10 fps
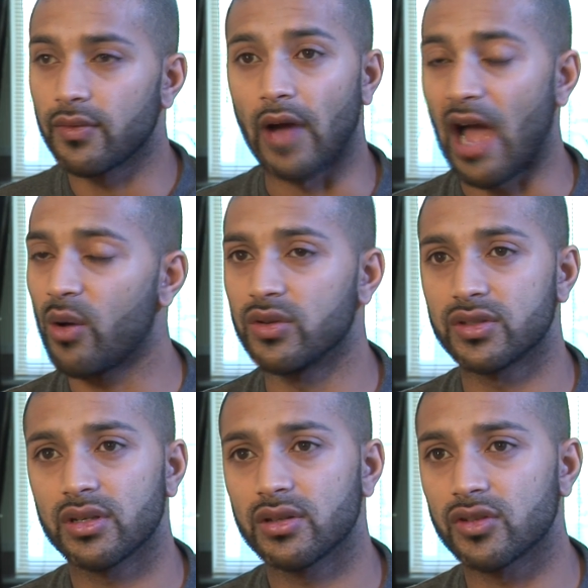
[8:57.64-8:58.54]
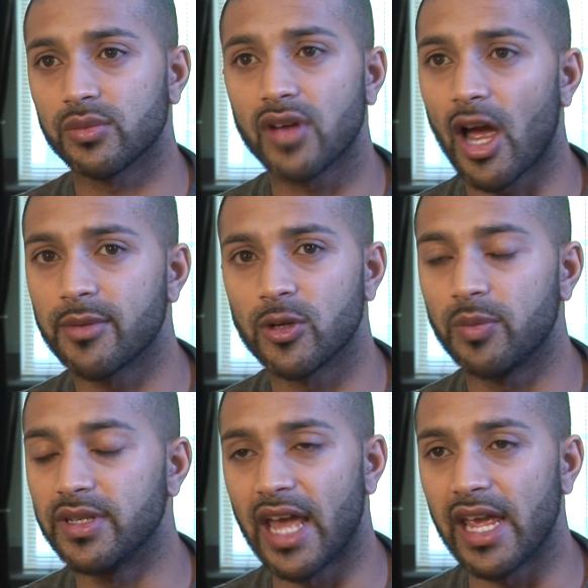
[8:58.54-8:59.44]
For hours. Sometimes it
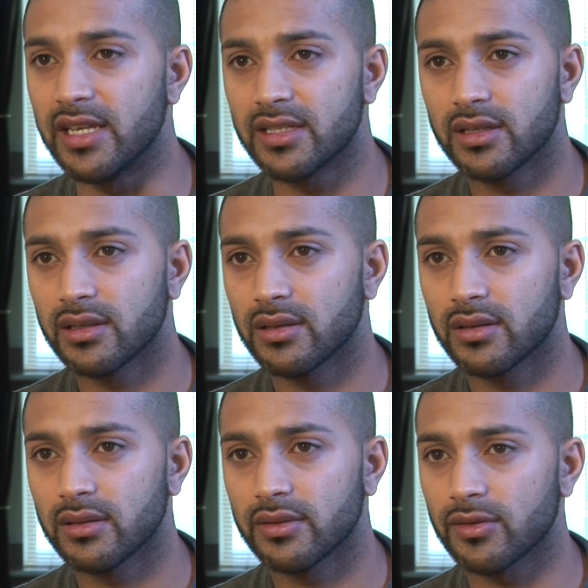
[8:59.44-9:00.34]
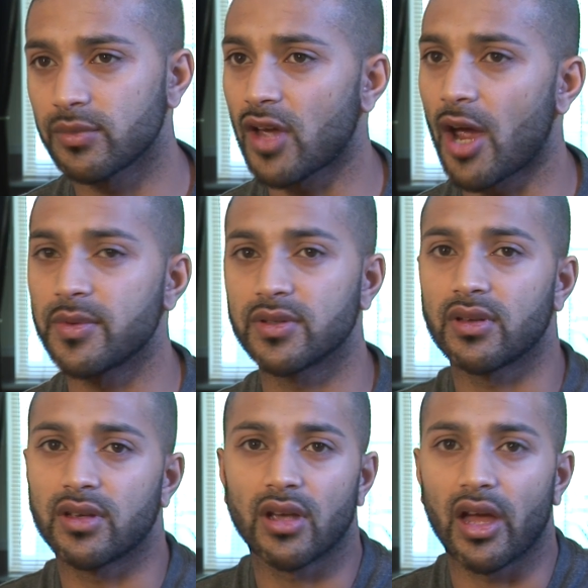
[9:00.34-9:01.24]
would be days. Sometimes
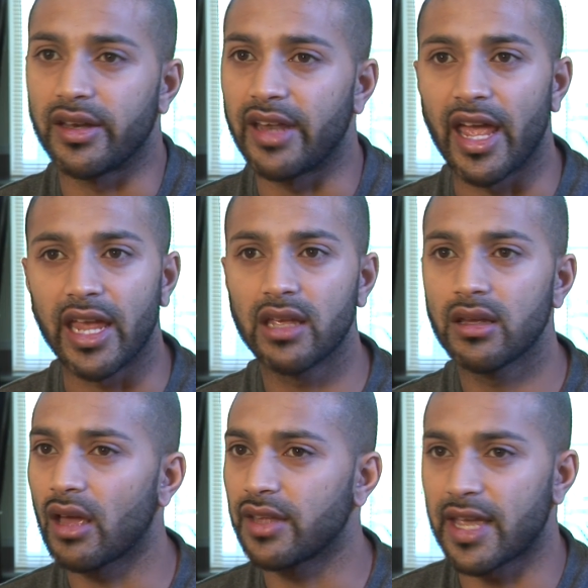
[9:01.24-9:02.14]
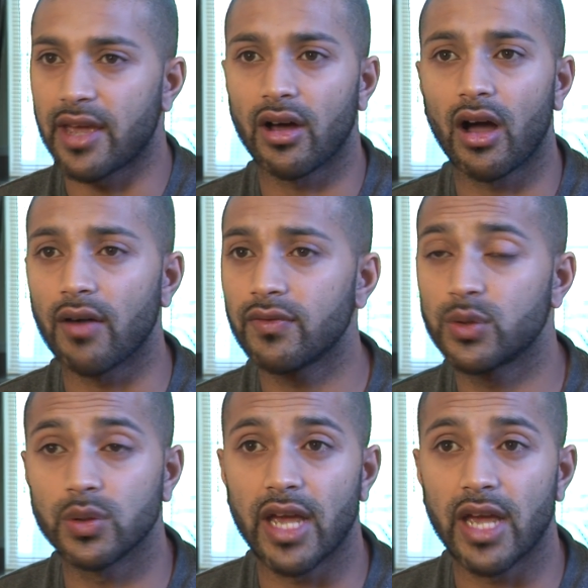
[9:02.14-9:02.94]
a day and a half, 2